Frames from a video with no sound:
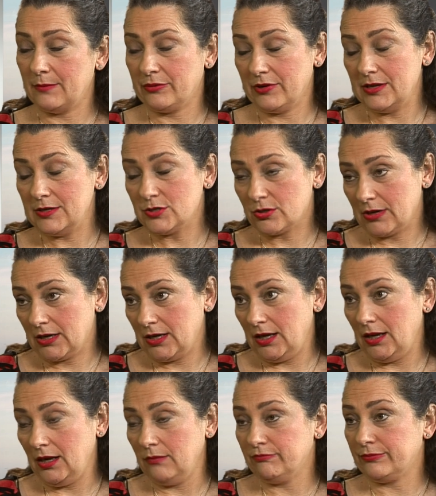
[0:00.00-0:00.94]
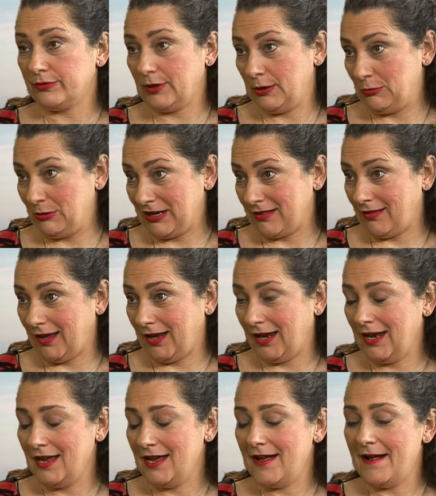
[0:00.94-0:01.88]
pretty tricky pretty quickly.
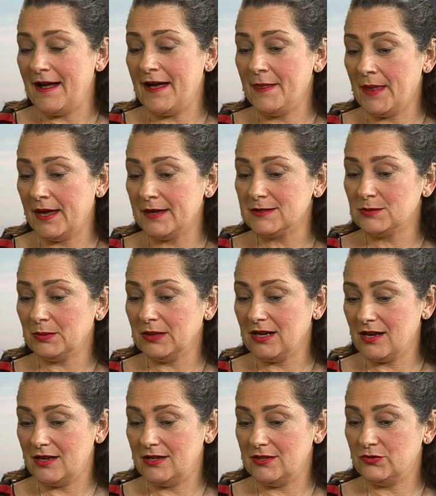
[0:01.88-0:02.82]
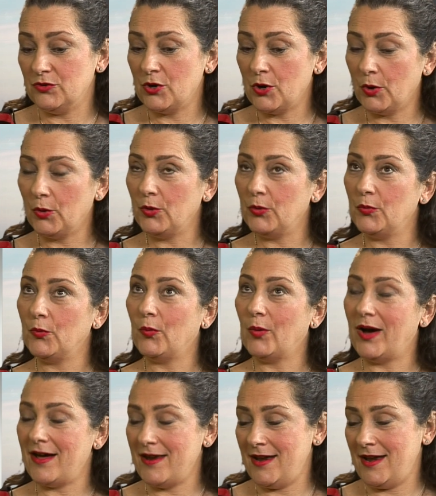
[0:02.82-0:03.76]
And that's because no
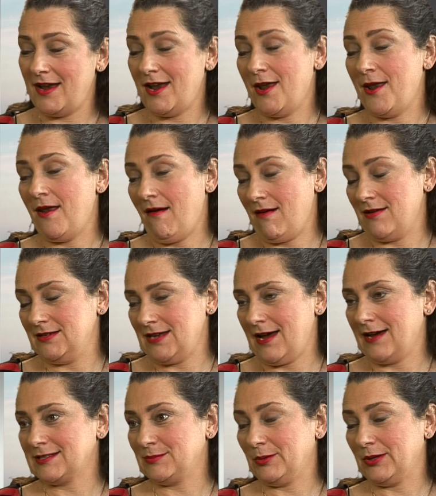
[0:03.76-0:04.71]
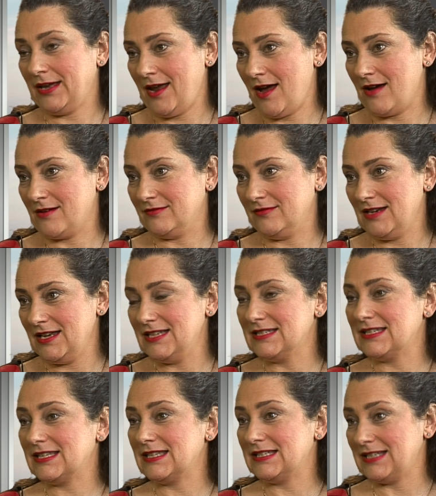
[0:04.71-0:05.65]
one non-taxable account
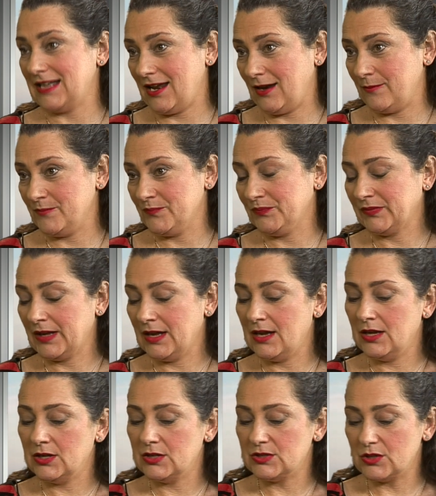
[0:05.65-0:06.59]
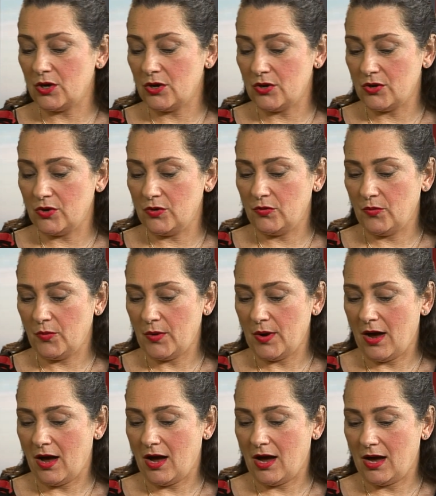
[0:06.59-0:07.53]
is the same. So
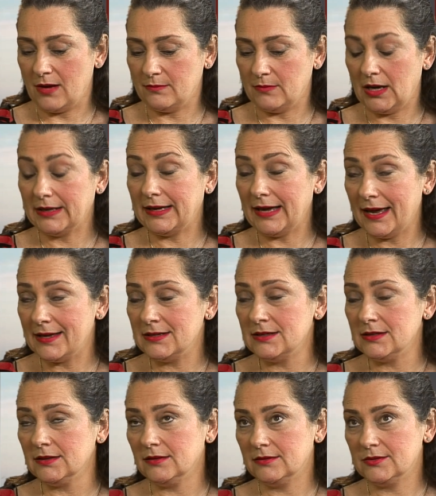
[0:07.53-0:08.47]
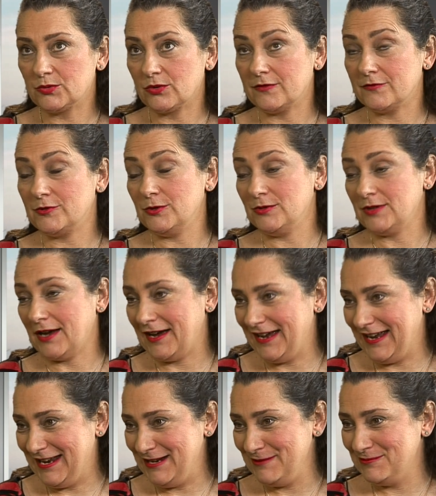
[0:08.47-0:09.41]
again, sort of two
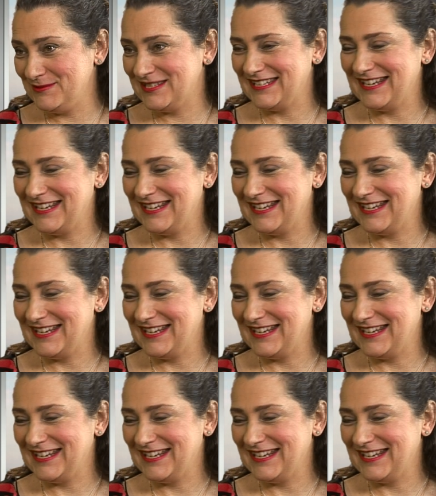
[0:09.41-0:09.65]
types.